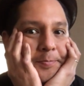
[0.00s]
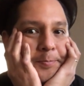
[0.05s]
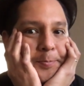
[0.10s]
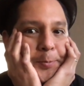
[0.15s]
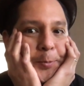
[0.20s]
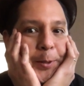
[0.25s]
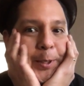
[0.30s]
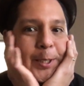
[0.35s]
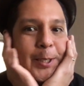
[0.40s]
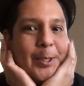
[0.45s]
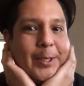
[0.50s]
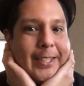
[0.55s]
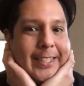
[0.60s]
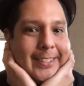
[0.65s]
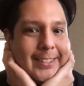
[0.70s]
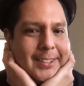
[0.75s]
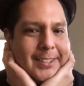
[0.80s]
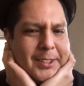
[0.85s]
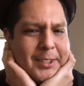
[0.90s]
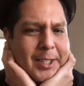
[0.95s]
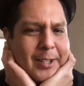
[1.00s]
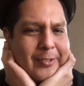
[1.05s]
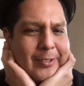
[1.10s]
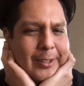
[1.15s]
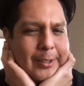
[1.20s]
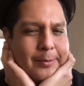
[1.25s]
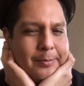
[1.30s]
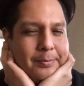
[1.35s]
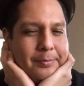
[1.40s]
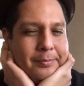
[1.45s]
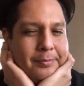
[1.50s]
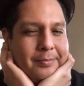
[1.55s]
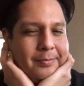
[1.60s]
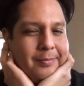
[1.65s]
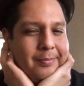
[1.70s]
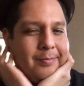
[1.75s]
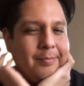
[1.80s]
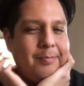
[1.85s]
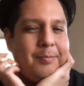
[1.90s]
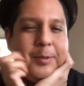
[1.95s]
What did you guys discover?
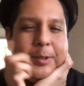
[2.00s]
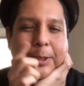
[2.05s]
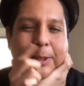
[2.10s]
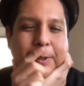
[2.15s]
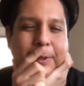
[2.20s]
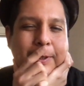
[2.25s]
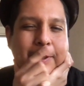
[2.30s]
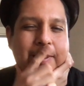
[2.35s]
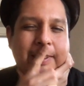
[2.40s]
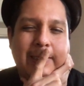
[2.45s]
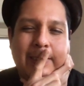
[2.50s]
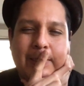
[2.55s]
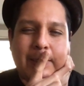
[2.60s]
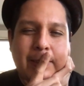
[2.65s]
What did you notice?